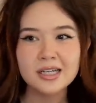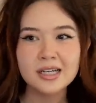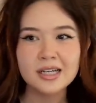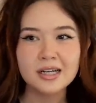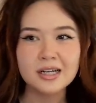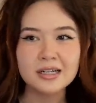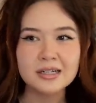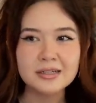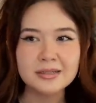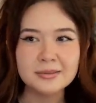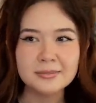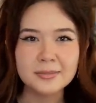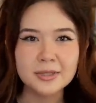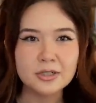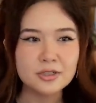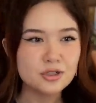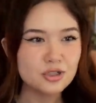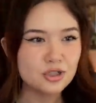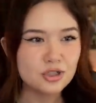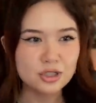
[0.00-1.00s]
um, like
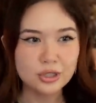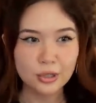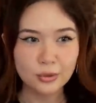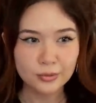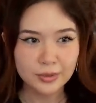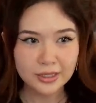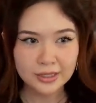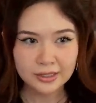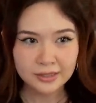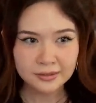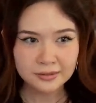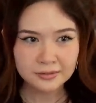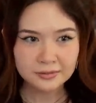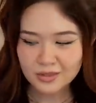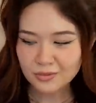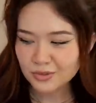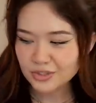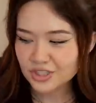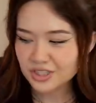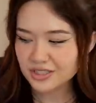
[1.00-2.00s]
shonen,
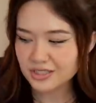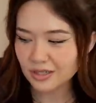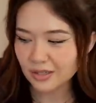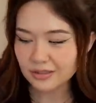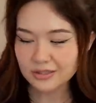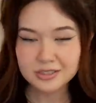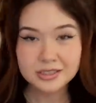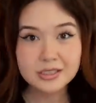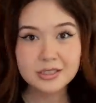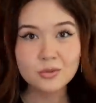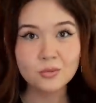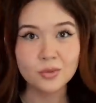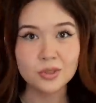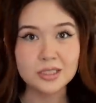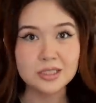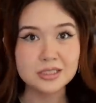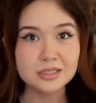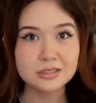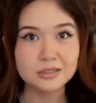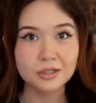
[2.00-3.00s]
which is honestly what
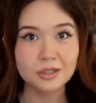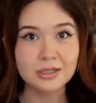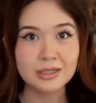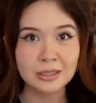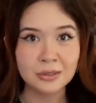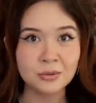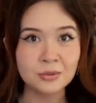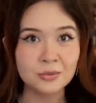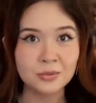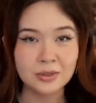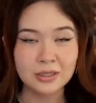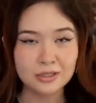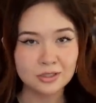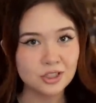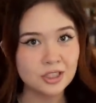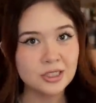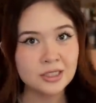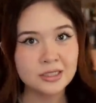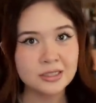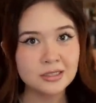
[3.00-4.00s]
I start out
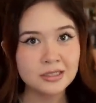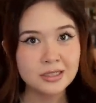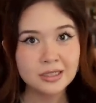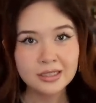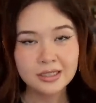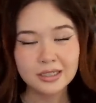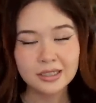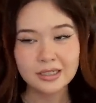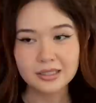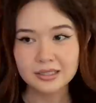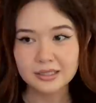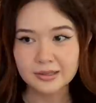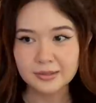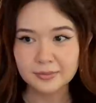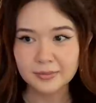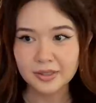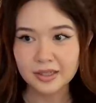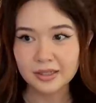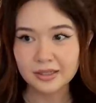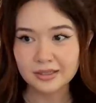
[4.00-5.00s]
watching um,
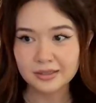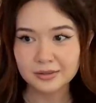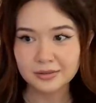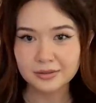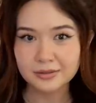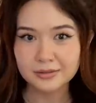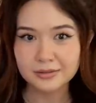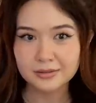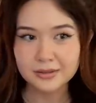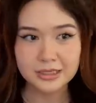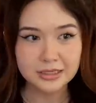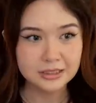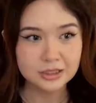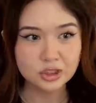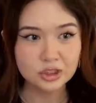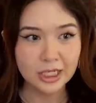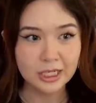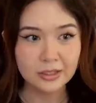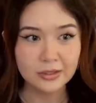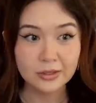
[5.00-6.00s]
on this
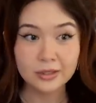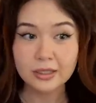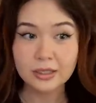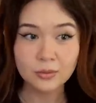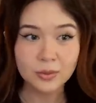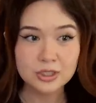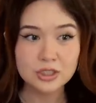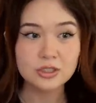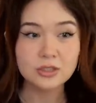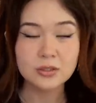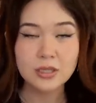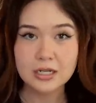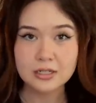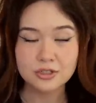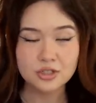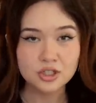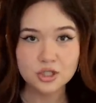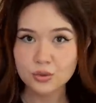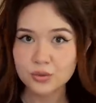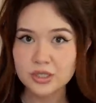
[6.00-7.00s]
channel. Like I watched a lot of
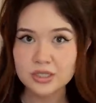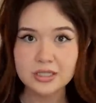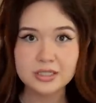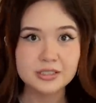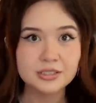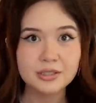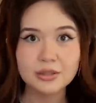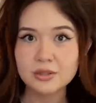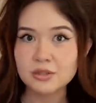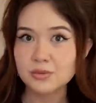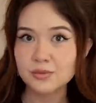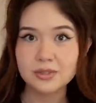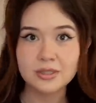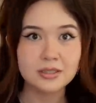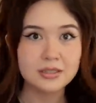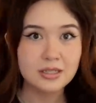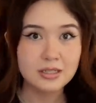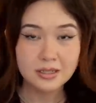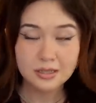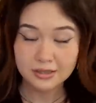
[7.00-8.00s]
shonen. I started out with like
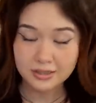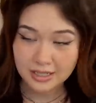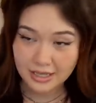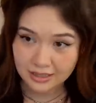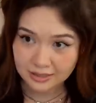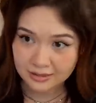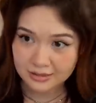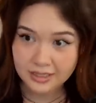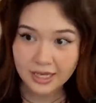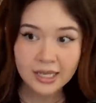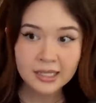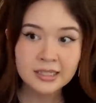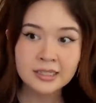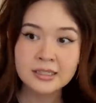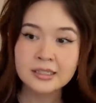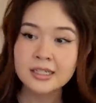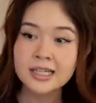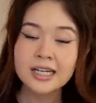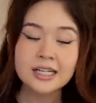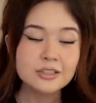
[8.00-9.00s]
Attack on Titan,
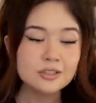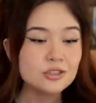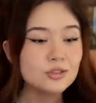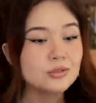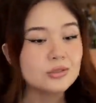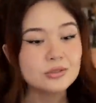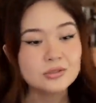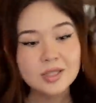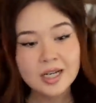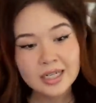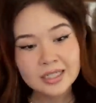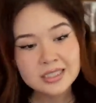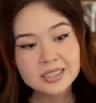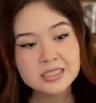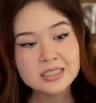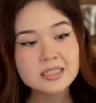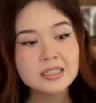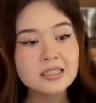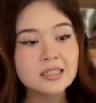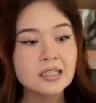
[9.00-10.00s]
Jujutsu
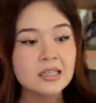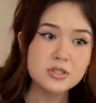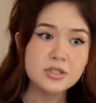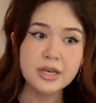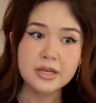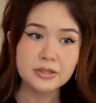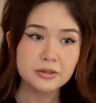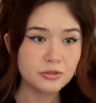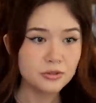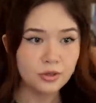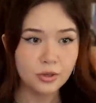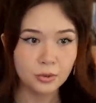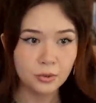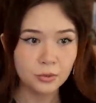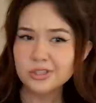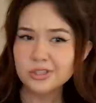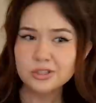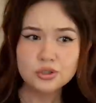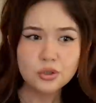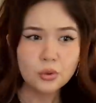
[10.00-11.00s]
Kaisen, Death Note,
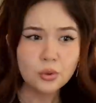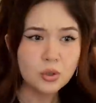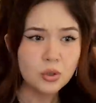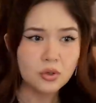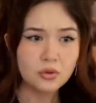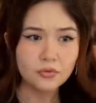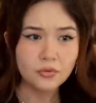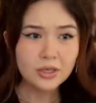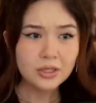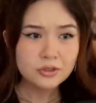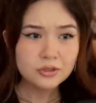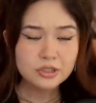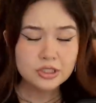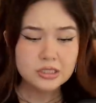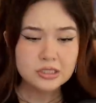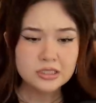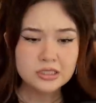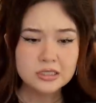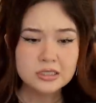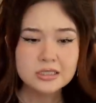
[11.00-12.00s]
Tokyo
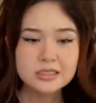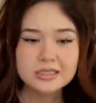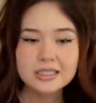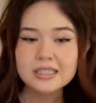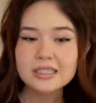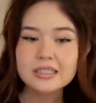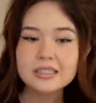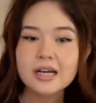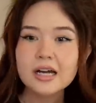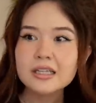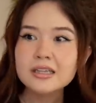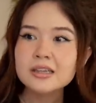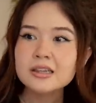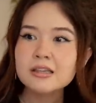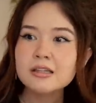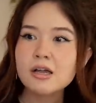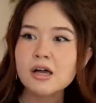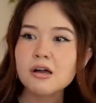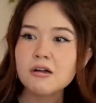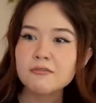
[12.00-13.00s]
Avengers, and like I
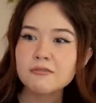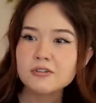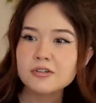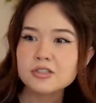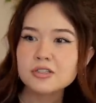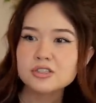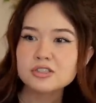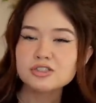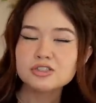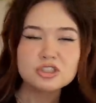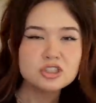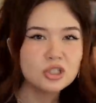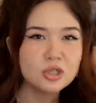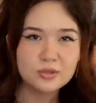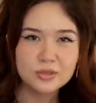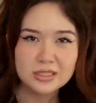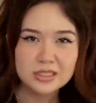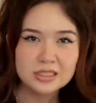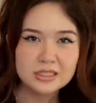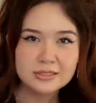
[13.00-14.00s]
love
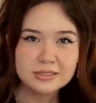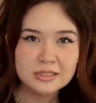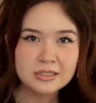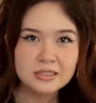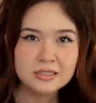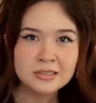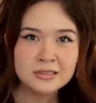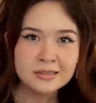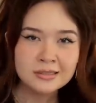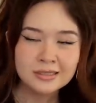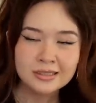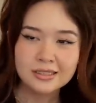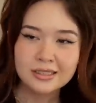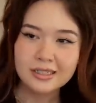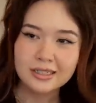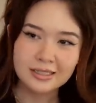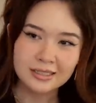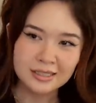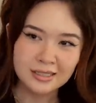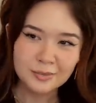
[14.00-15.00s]
shonen still,
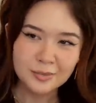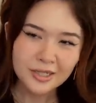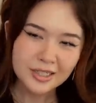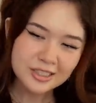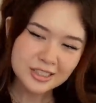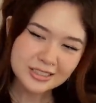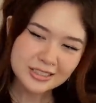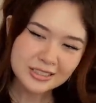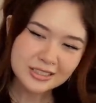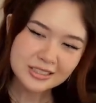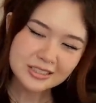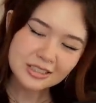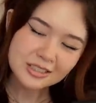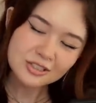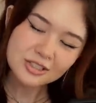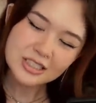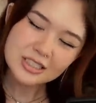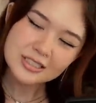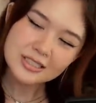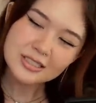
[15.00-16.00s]
uh, but I just think it's
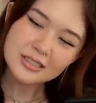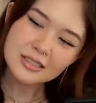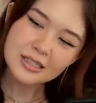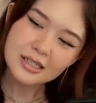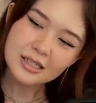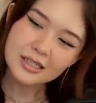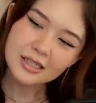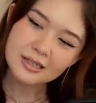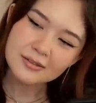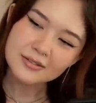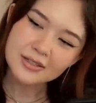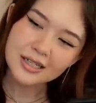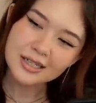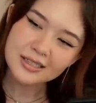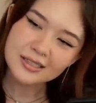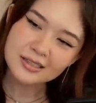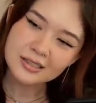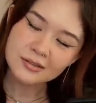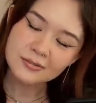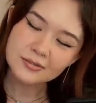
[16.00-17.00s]
interesting that I've kind
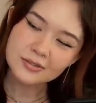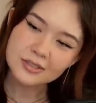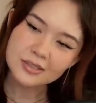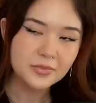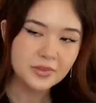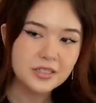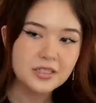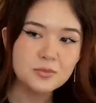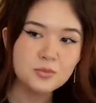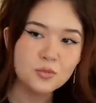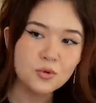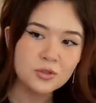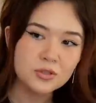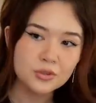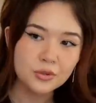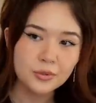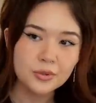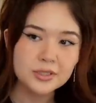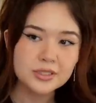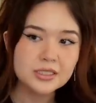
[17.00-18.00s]
of leaned more
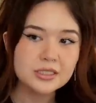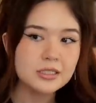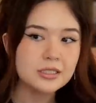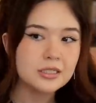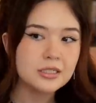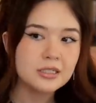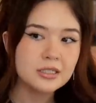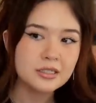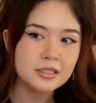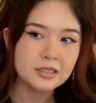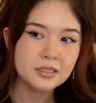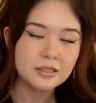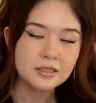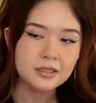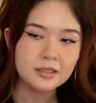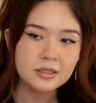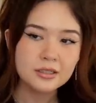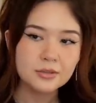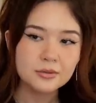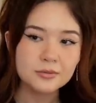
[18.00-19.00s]
towards the
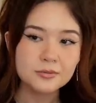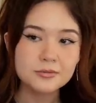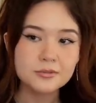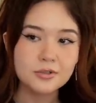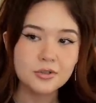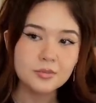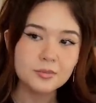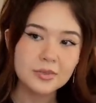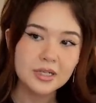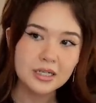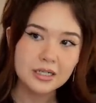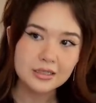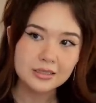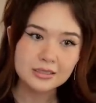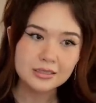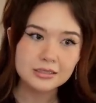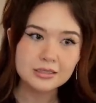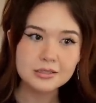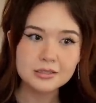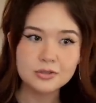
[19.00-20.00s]

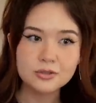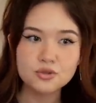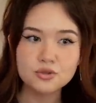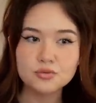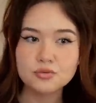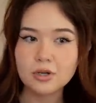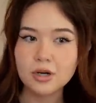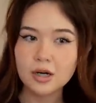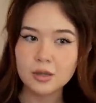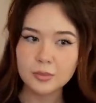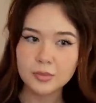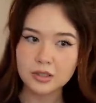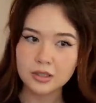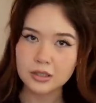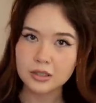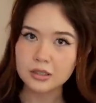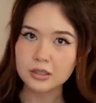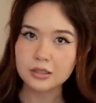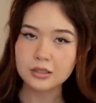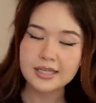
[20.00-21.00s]
romance and
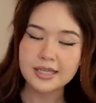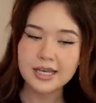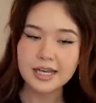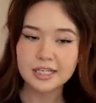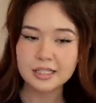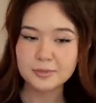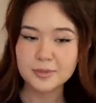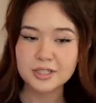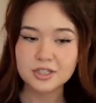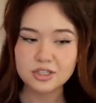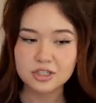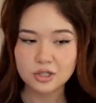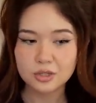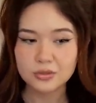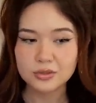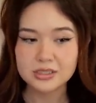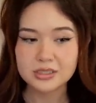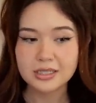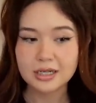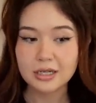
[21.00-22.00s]
drama anime
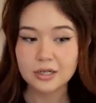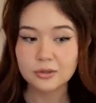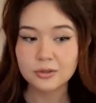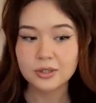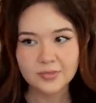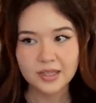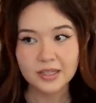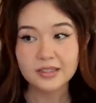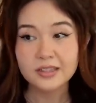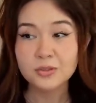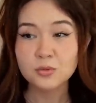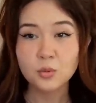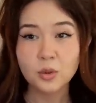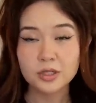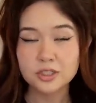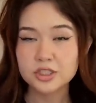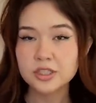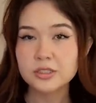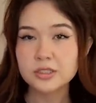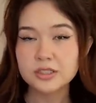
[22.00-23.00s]
shows now. I think
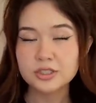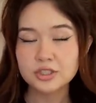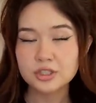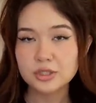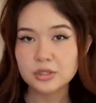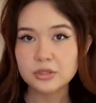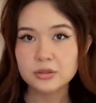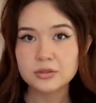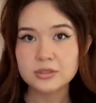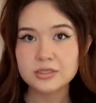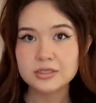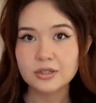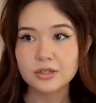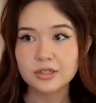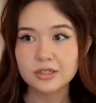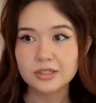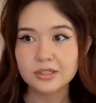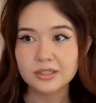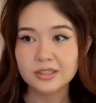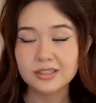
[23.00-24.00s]
watching these shows
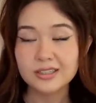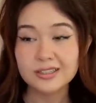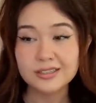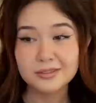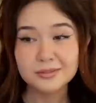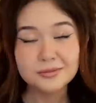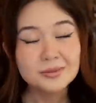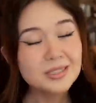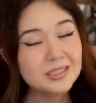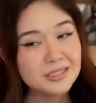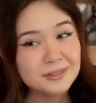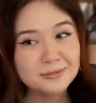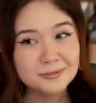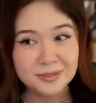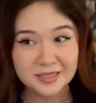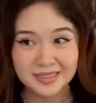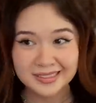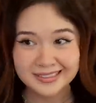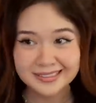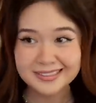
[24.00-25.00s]
are they're really
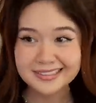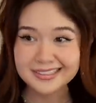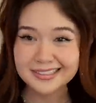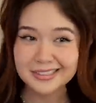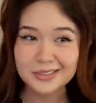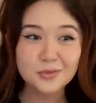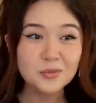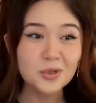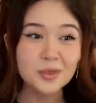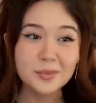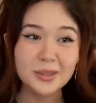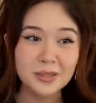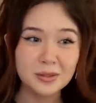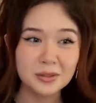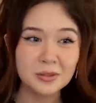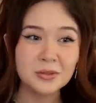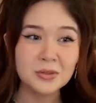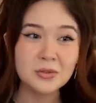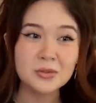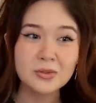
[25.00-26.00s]
fun and like warm my
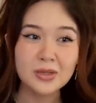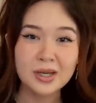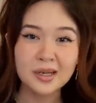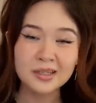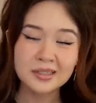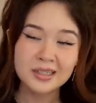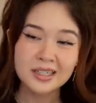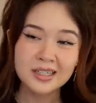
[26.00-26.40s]
heart a lot,